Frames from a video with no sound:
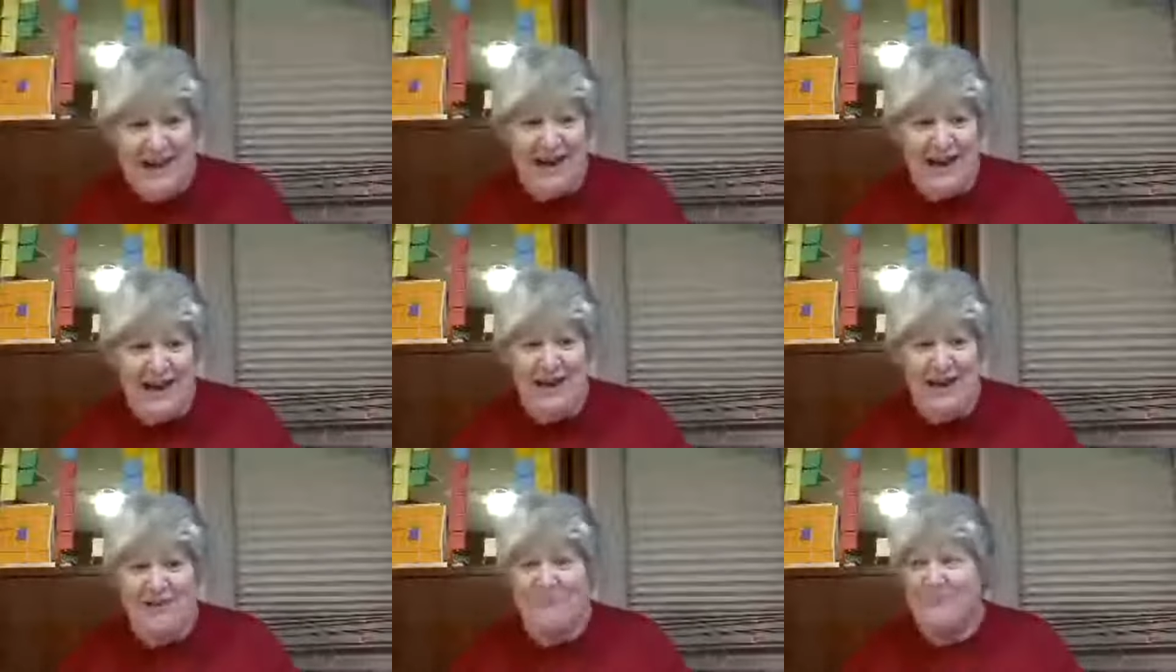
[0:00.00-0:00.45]

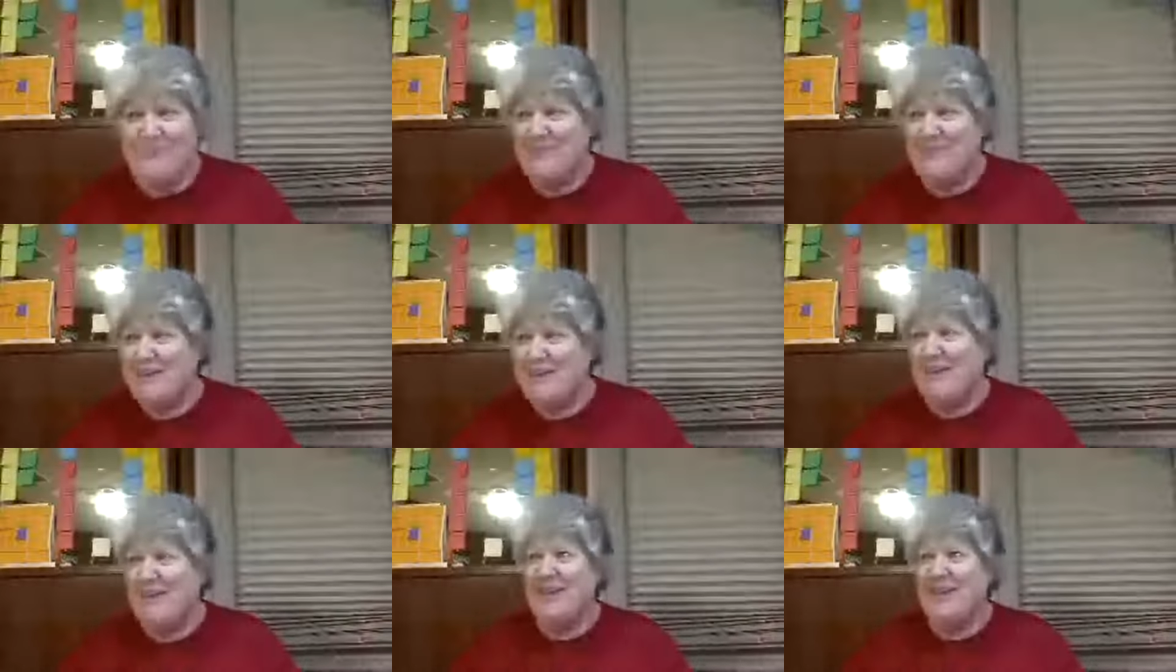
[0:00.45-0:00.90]

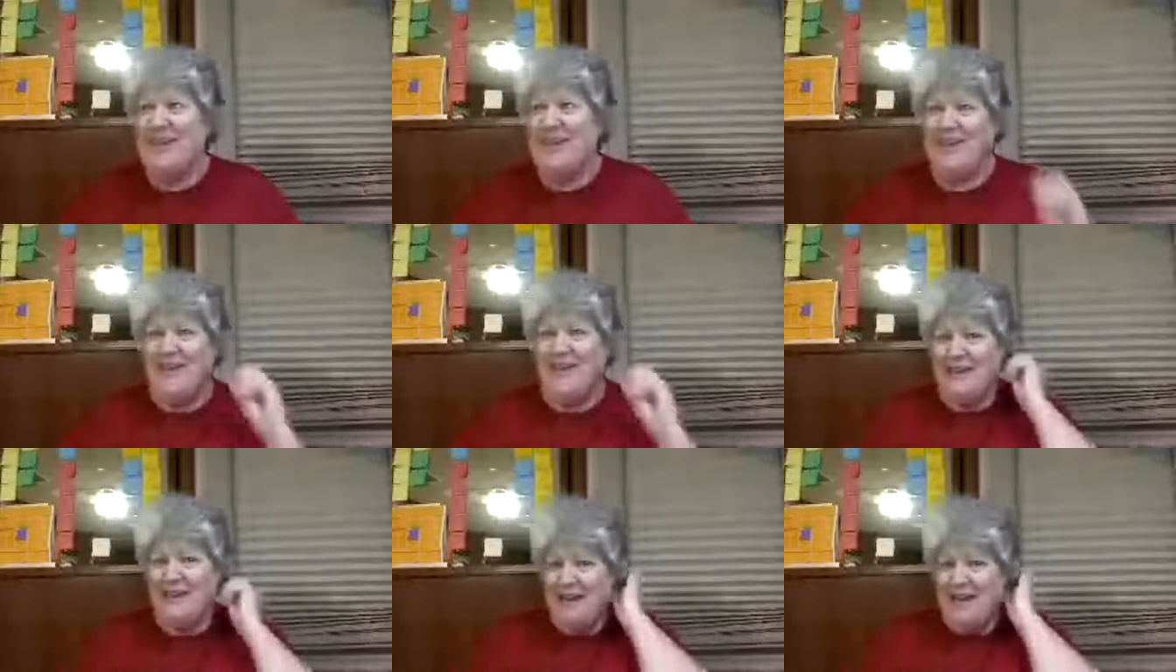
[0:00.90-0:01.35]

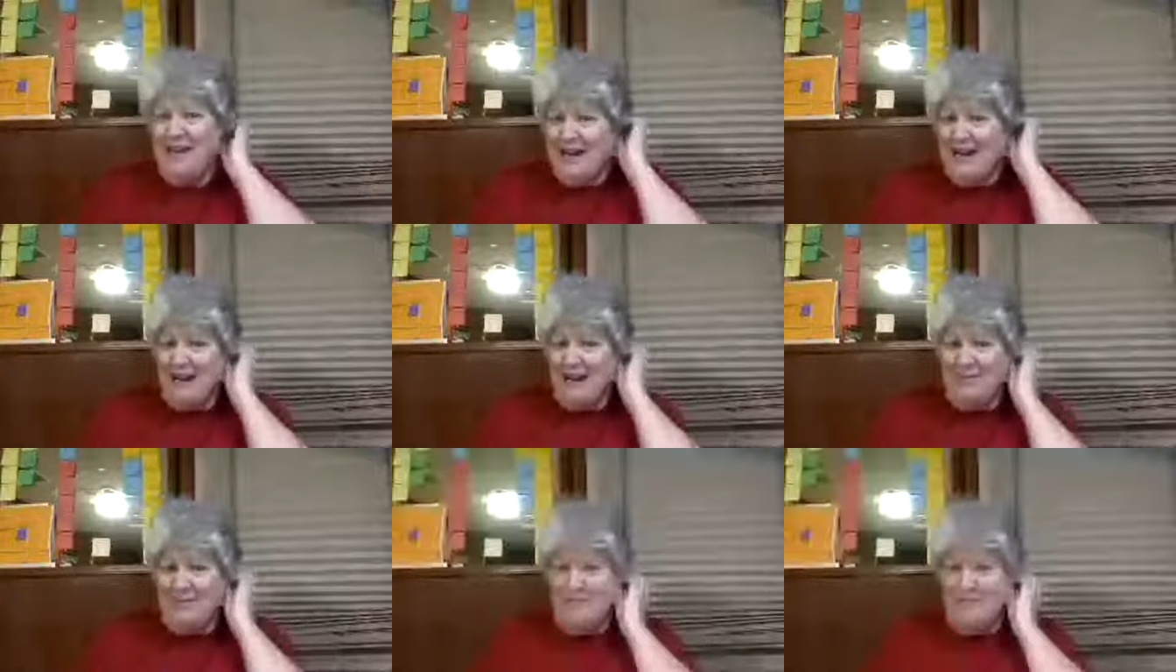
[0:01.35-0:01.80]
in
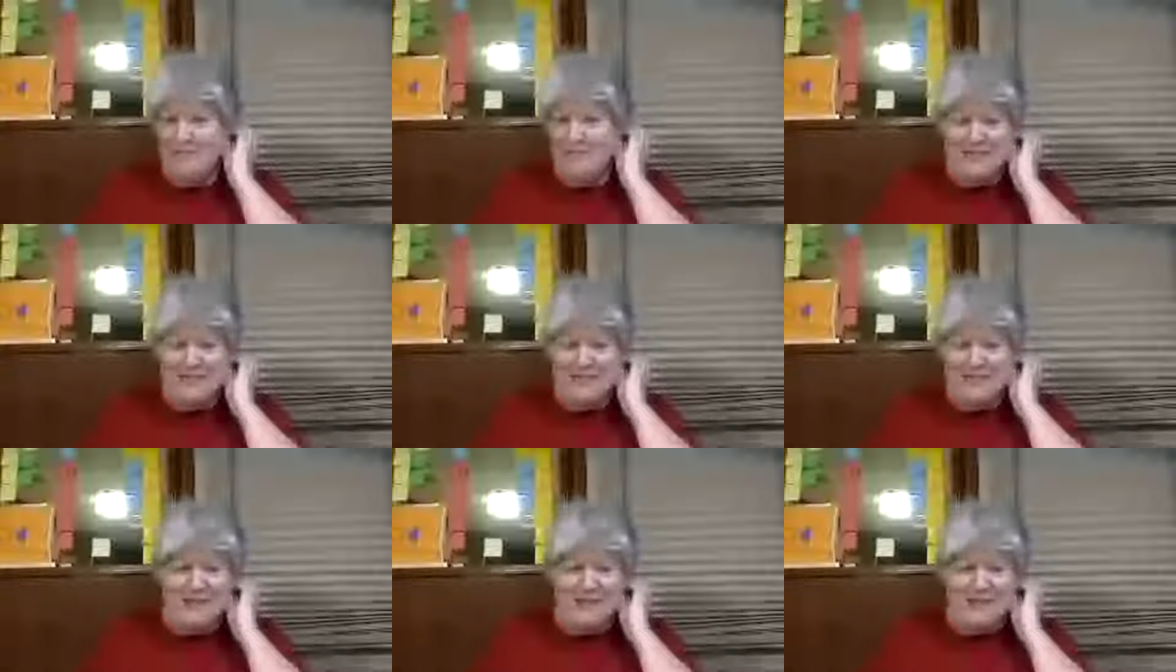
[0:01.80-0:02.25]

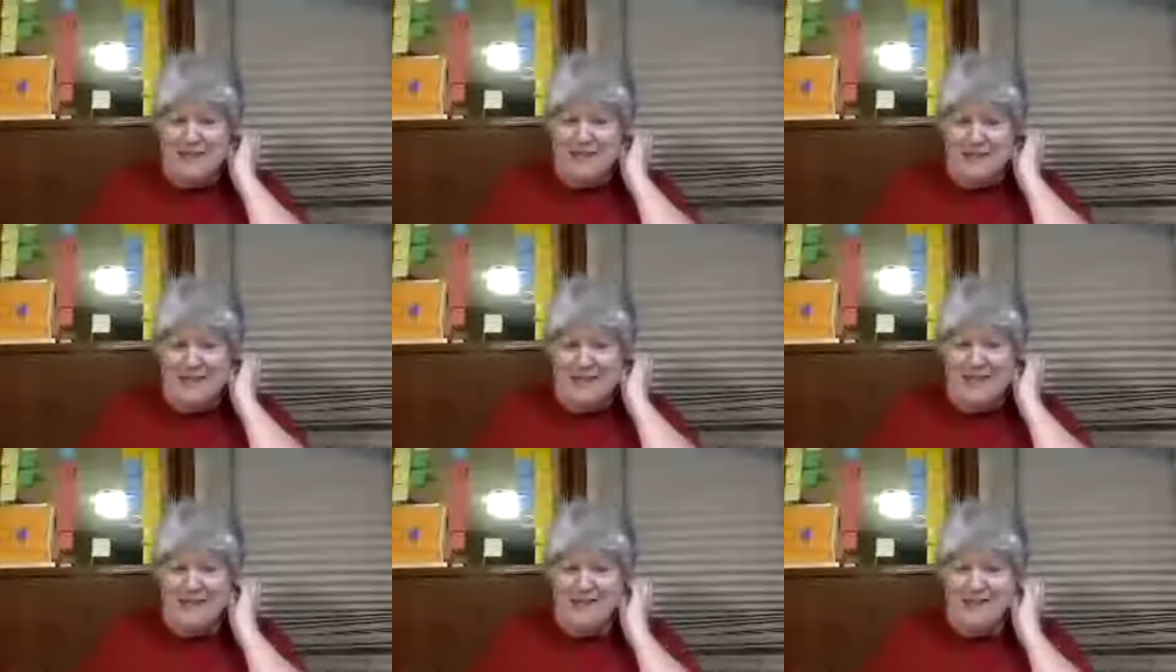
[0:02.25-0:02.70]
License
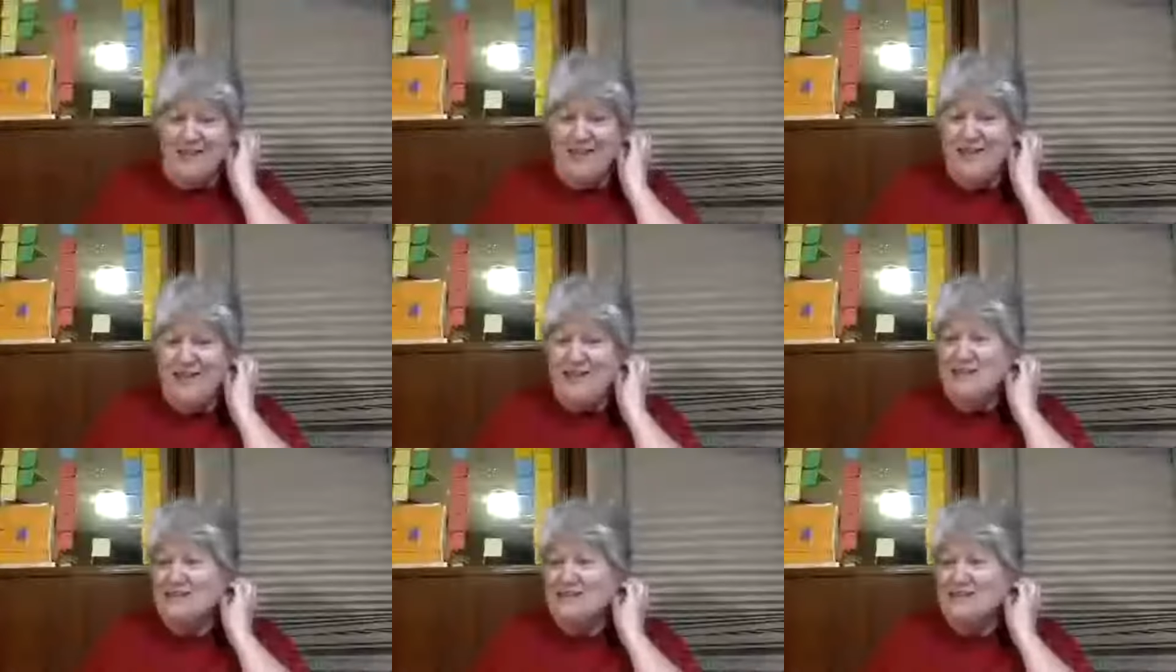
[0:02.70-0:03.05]
to Kill.